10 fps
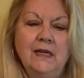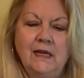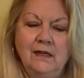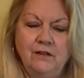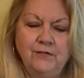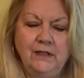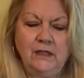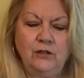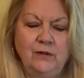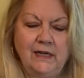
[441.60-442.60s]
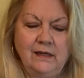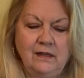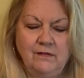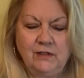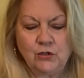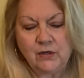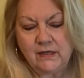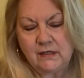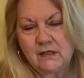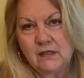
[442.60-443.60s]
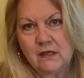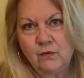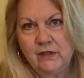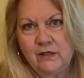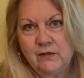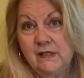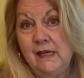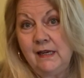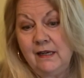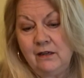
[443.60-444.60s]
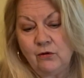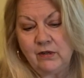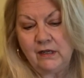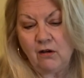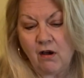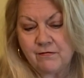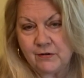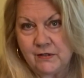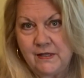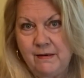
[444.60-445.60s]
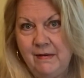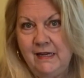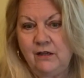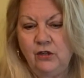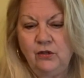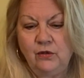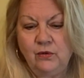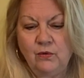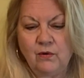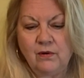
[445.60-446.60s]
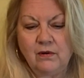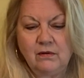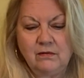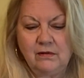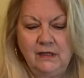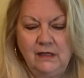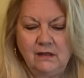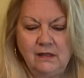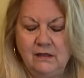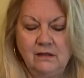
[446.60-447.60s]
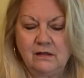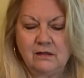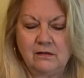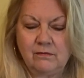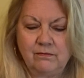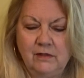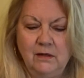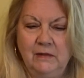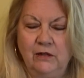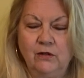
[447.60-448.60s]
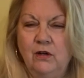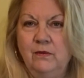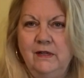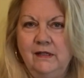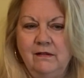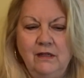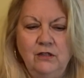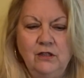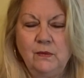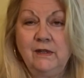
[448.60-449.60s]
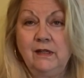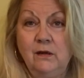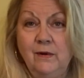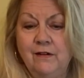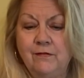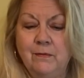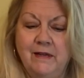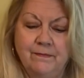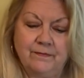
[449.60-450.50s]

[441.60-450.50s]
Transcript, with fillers: And I feel like you can't even trust what they're saying or any offers they make you or anything that's coming or going, and you just want to get away from it.